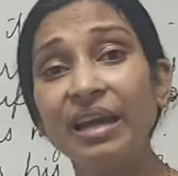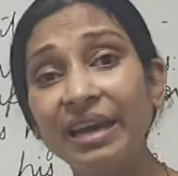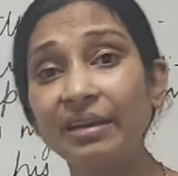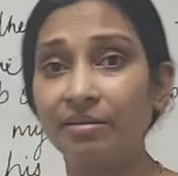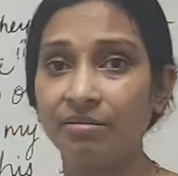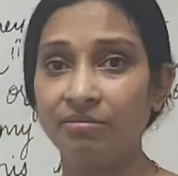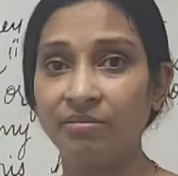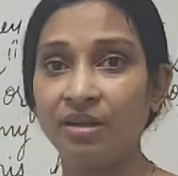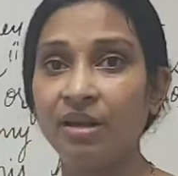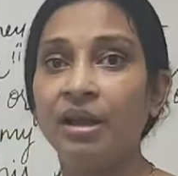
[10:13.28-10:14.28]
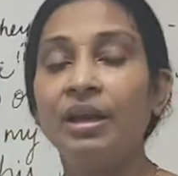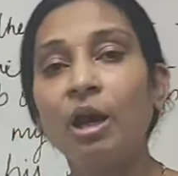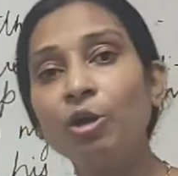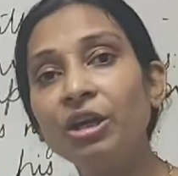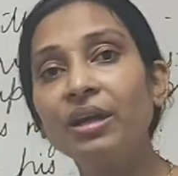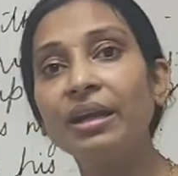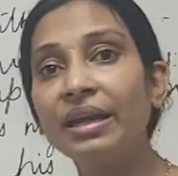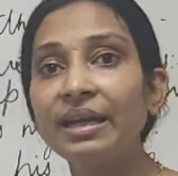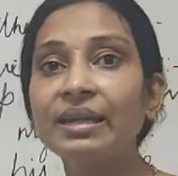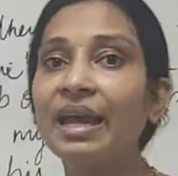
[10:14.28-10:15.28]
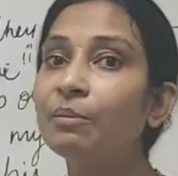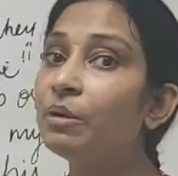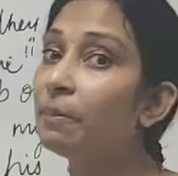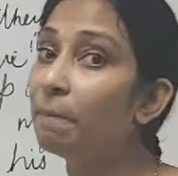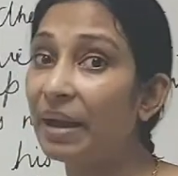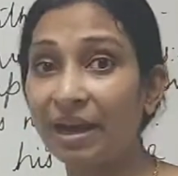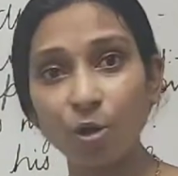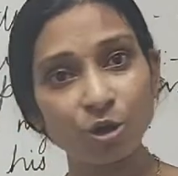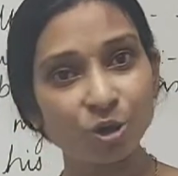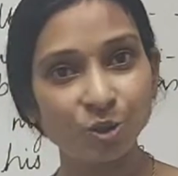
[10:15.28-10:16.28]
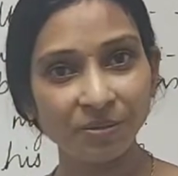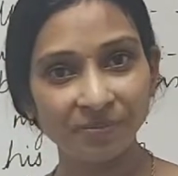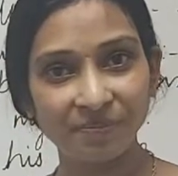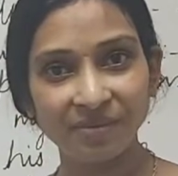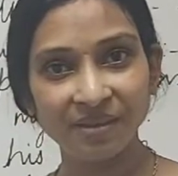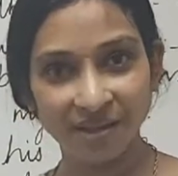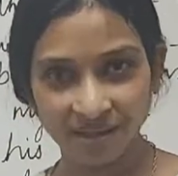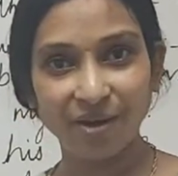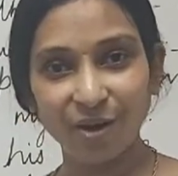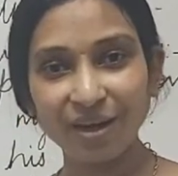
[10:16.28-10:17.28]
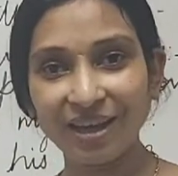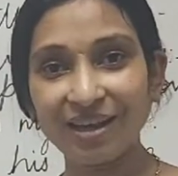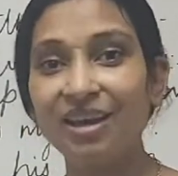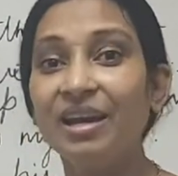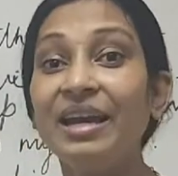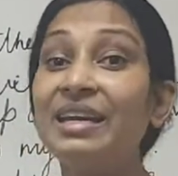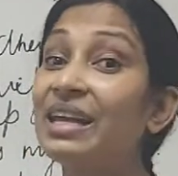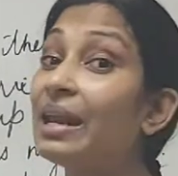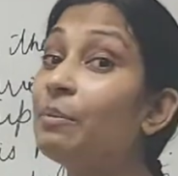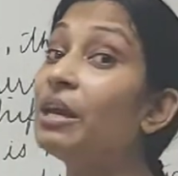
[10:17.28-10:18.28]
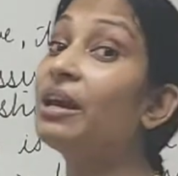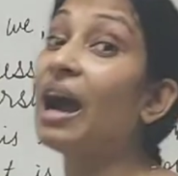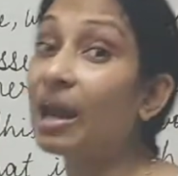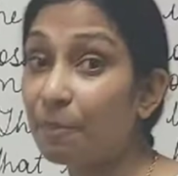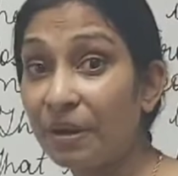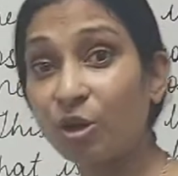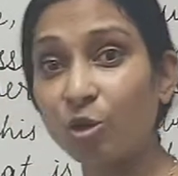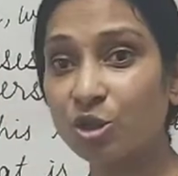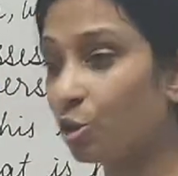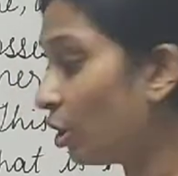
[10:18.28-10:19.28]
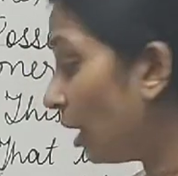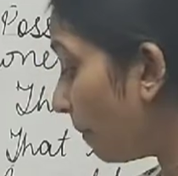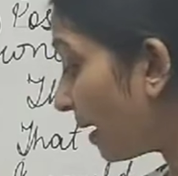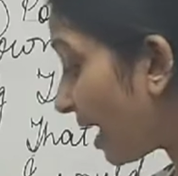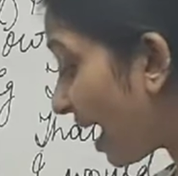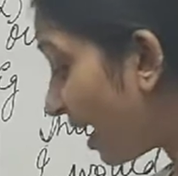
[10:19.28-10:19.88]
it. Now here it can be bed also. Okay, it can be carpet also, but I